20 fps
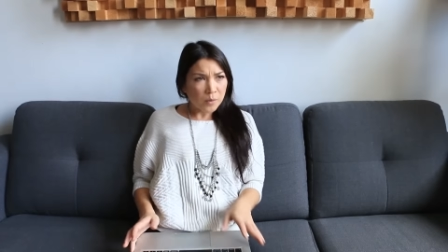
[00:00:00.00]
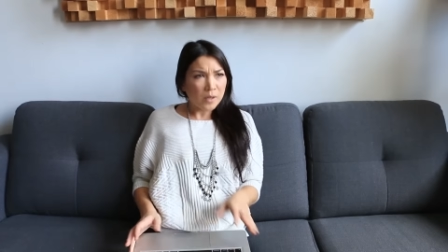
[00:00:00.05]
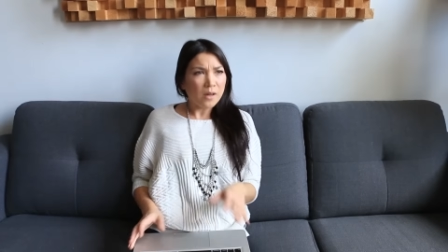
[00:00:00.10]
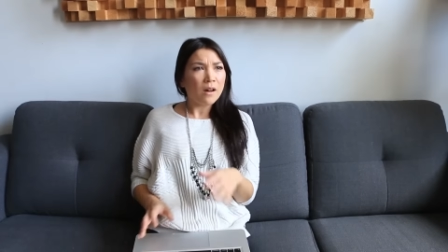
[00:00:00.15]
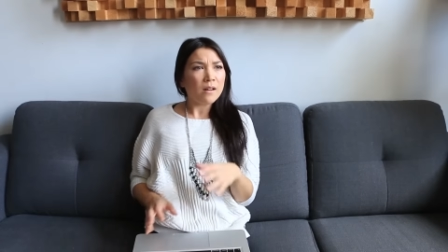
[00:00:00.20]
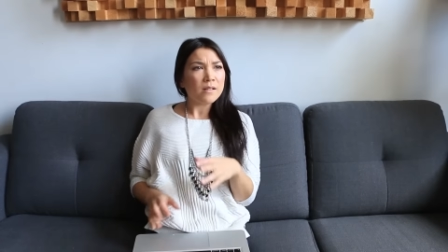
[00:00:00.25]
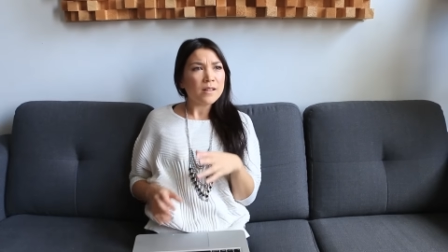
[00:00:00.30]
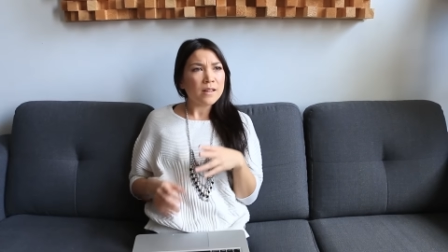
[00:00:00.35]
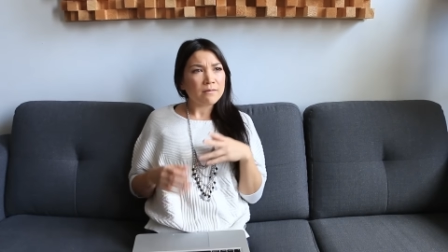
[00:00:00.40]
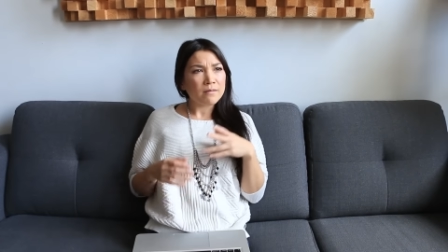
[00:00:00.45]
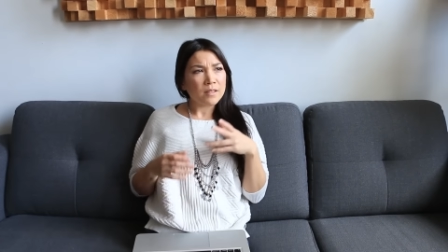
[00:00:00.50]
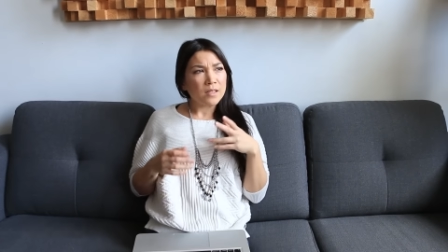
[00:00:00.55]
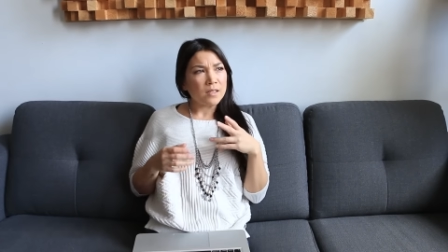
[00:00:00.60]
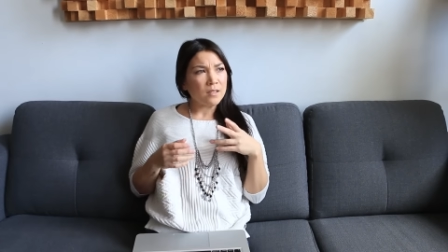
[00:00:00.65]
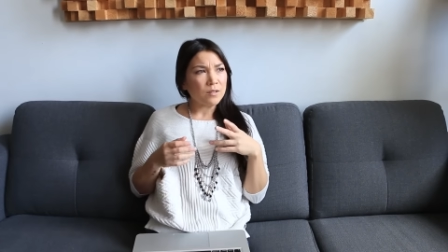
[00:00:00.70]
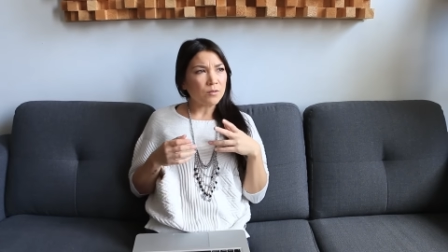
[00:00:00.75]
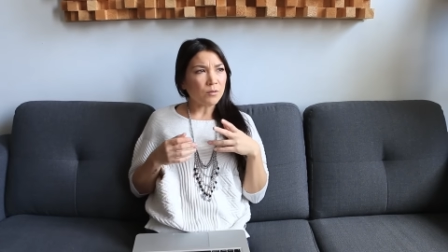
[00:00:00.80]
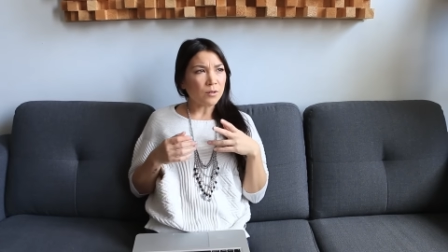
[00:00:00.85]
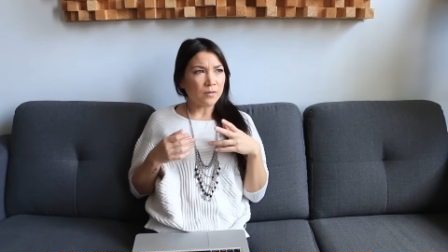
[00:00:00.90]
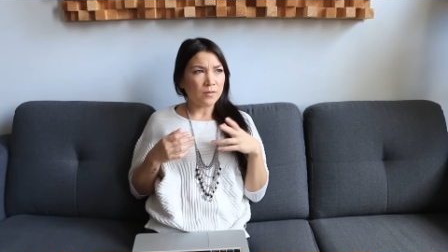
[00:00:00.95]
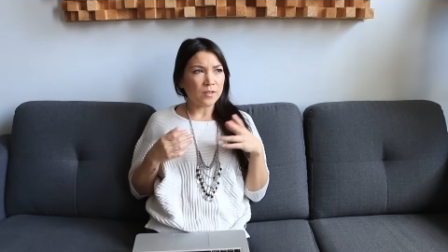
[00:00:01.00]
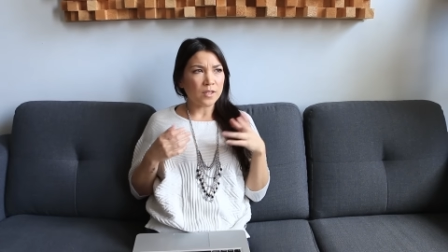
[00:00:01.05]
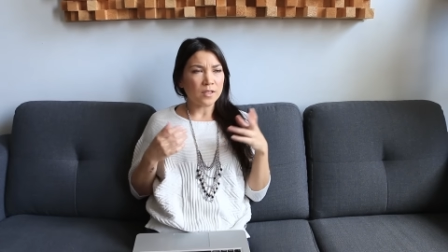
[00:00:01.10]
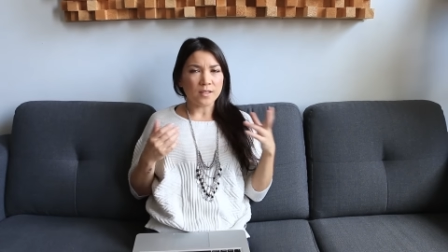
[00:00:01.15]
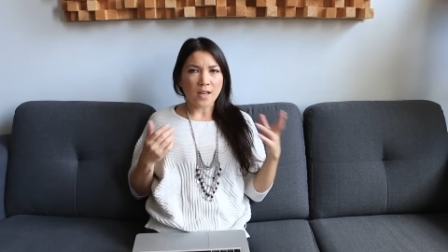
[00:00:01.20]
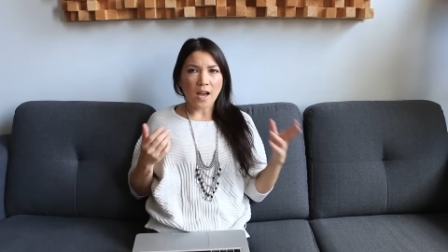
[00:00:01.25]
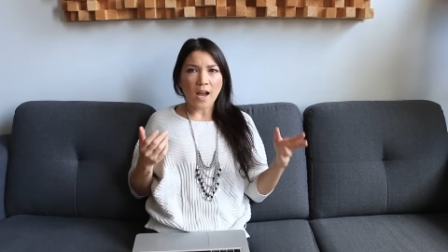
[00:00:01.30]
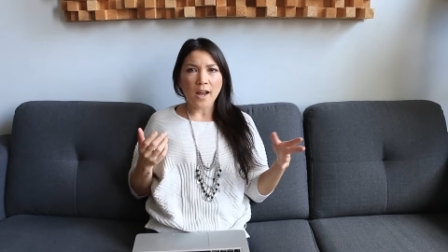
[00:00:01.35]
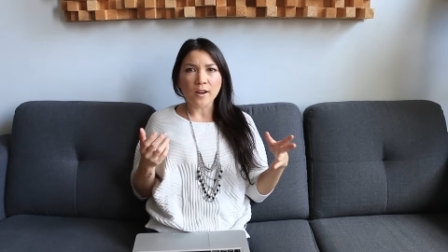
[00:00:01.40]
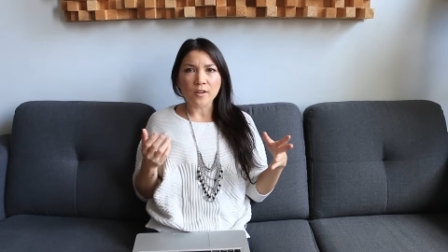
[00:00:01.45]
we all have these sort of
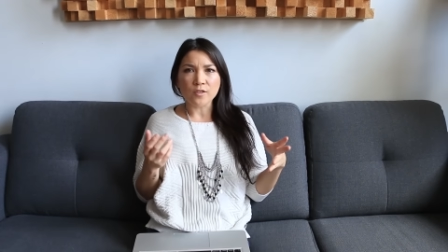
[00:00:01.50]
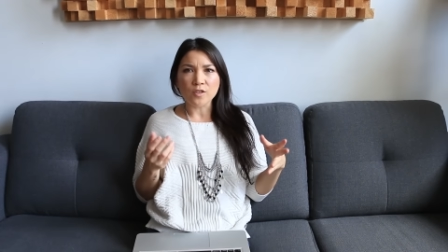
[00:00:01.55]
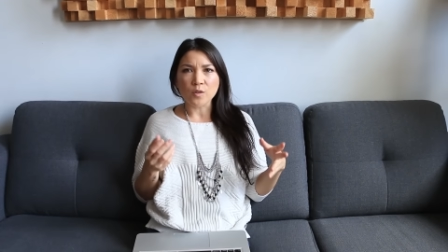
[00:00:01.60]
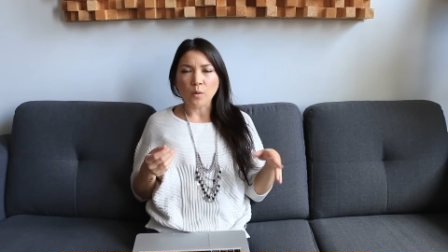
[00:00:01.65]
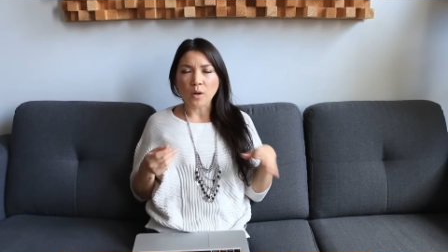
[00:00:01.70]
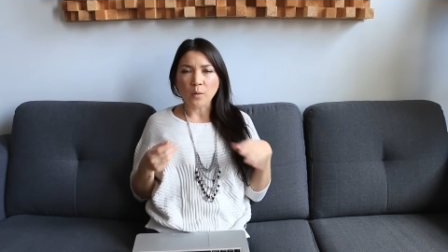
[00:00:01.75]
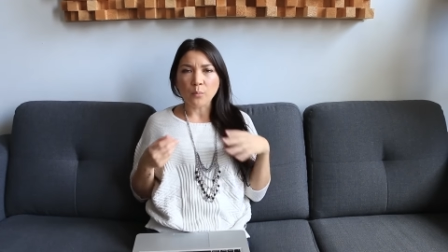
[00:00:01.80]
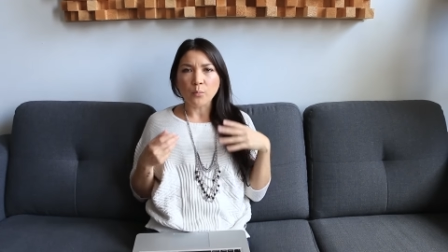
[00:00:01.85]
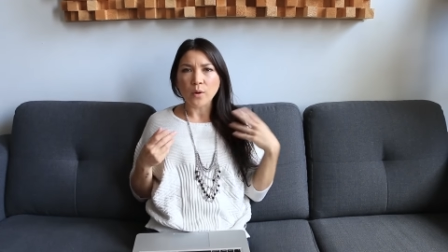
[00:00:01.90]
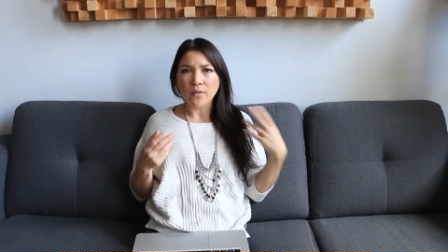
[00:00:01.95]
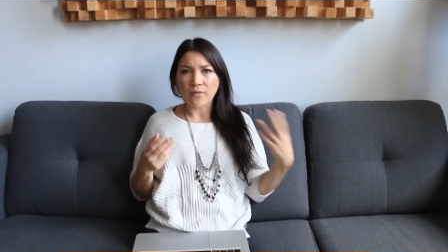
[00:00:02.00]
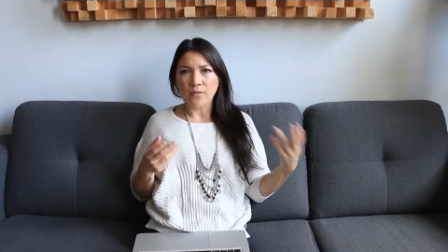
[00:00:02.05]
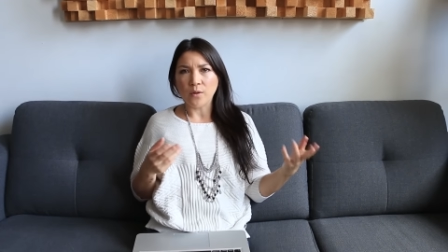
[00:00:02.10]
desires to want to put